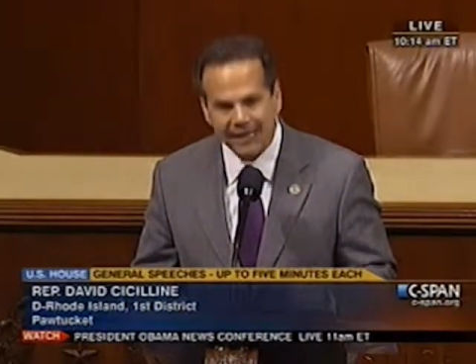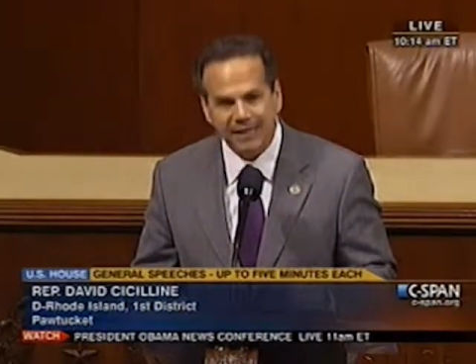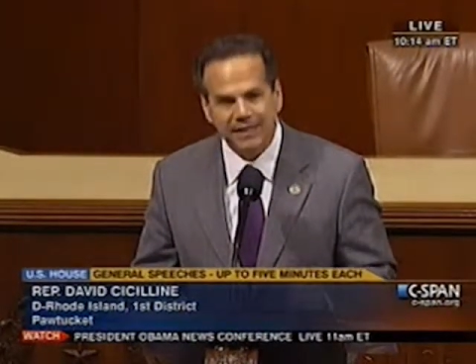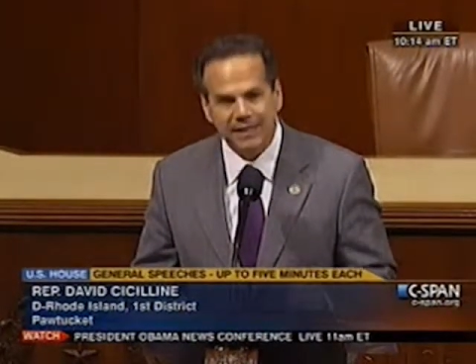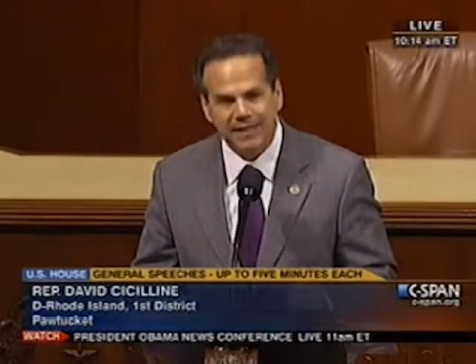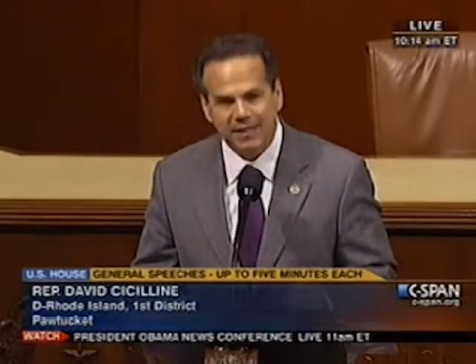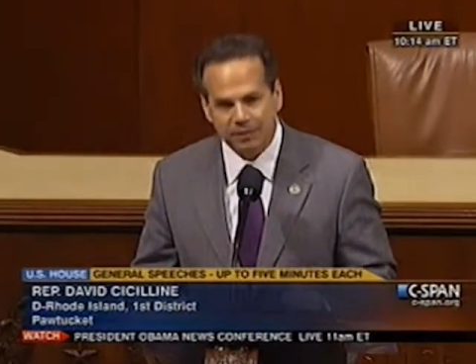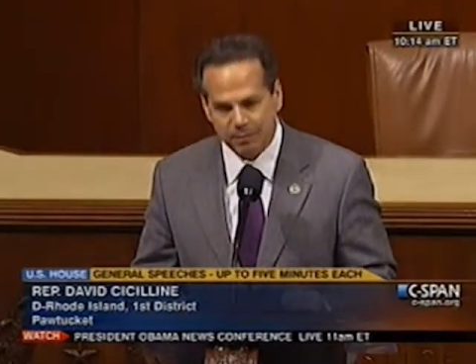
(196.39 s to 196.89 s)
at
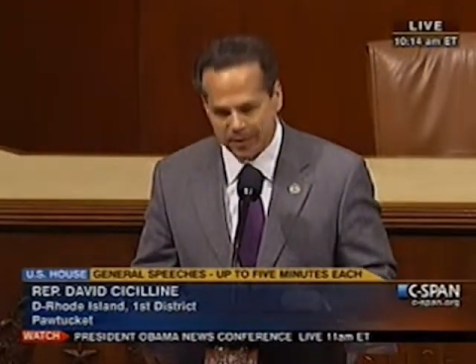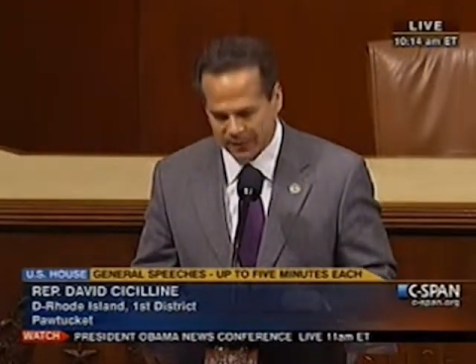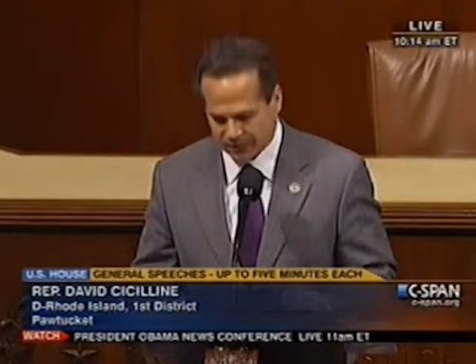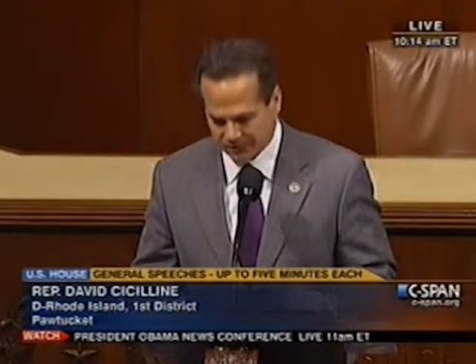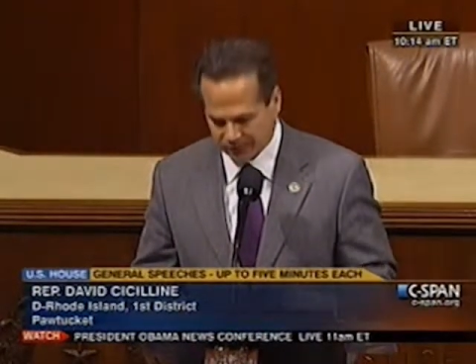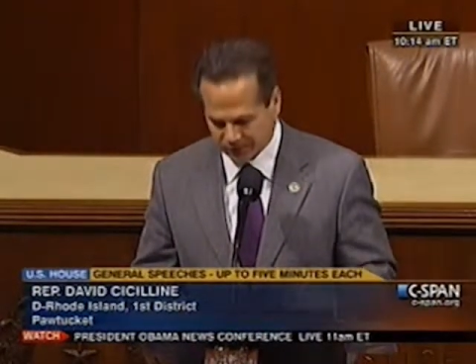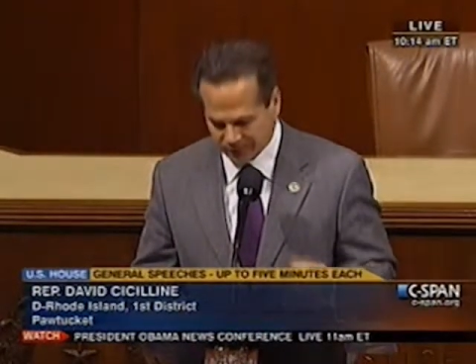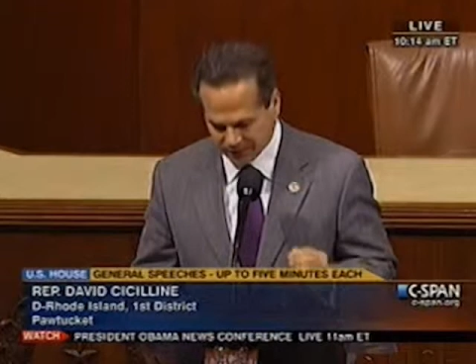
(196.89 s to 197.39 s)
the
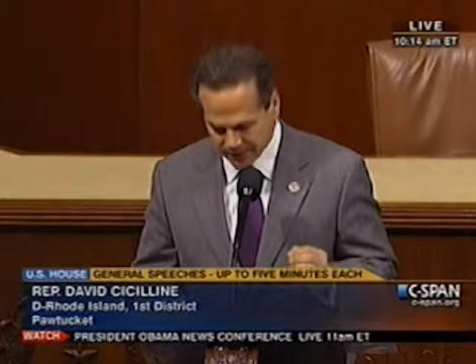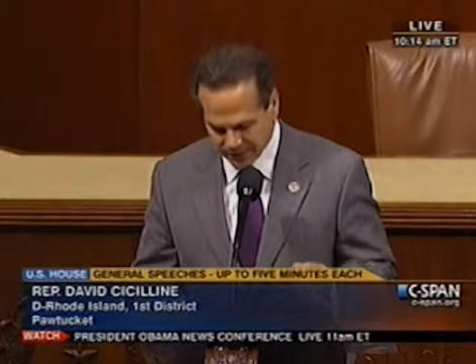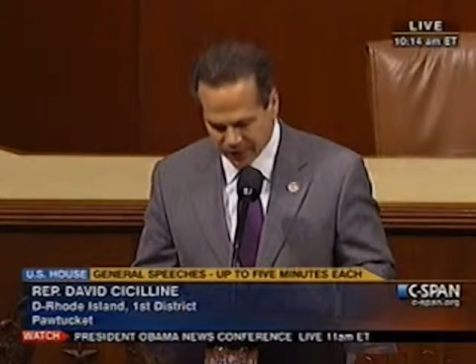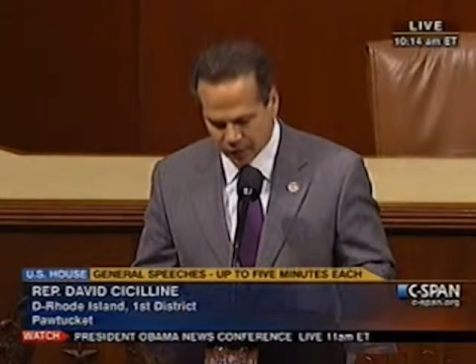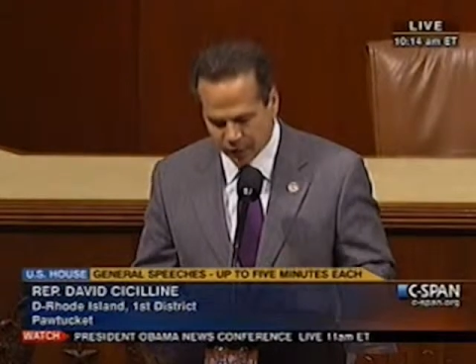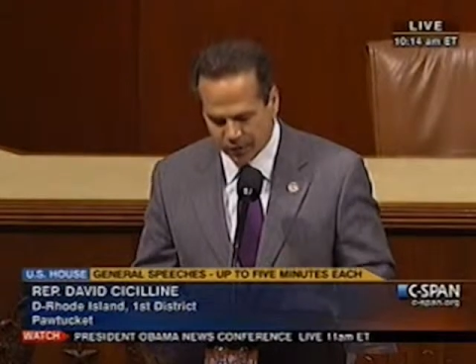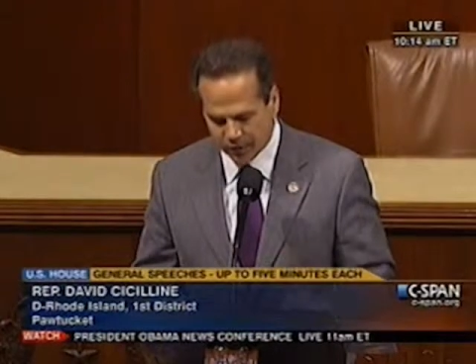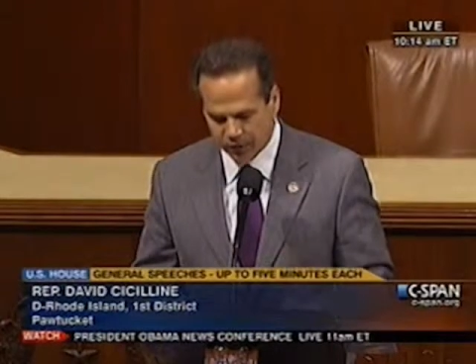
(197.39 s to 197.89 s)
expense of
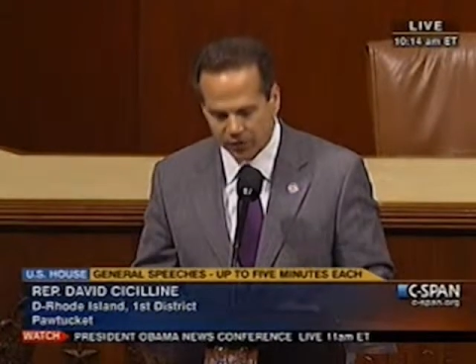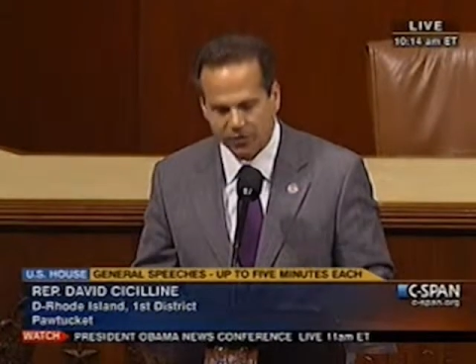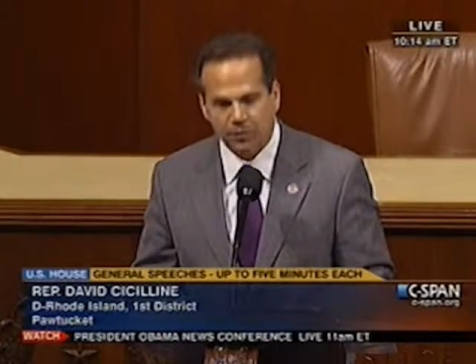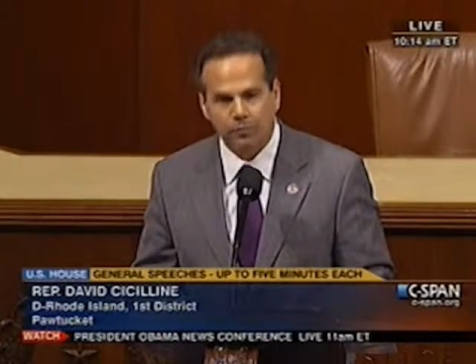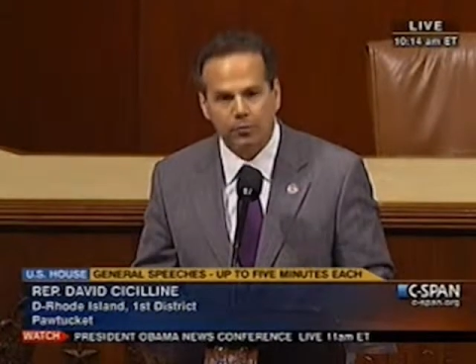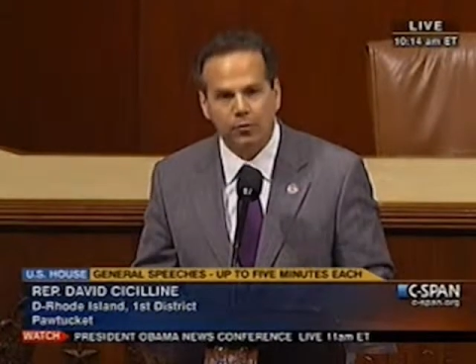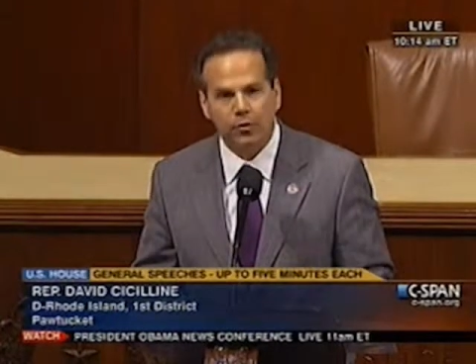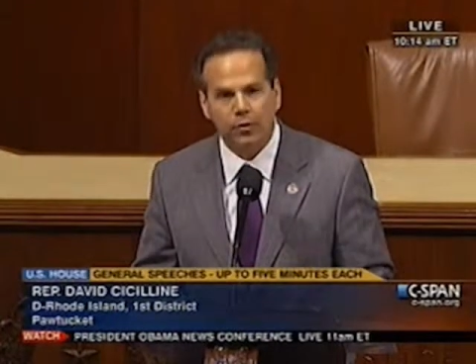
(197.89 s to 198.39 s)
continuing to
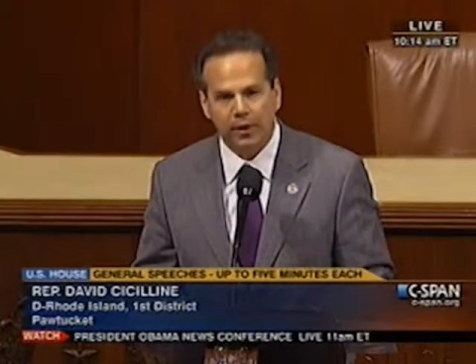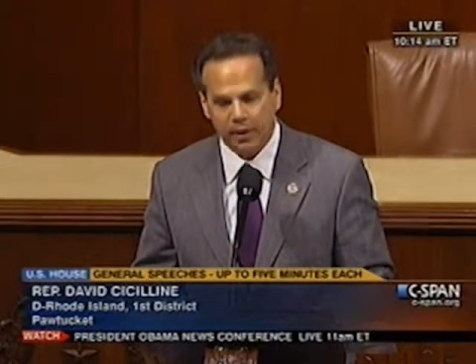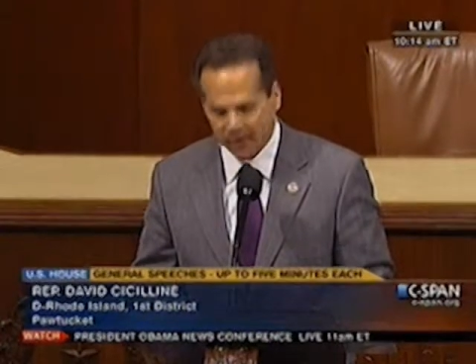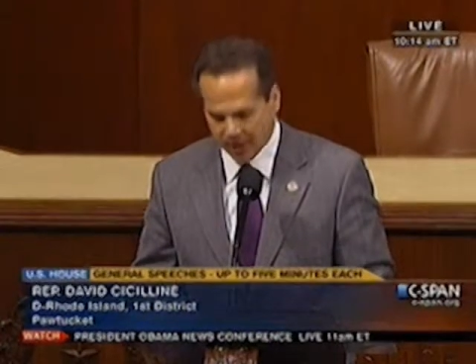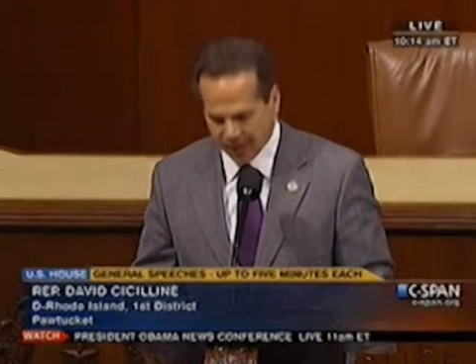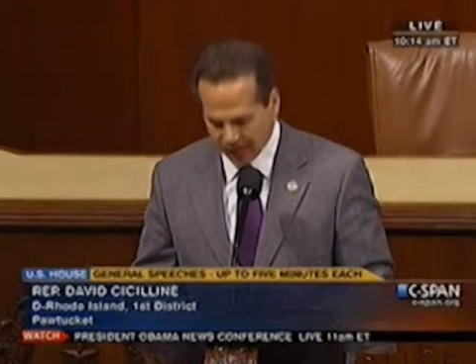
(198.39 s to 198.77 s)
support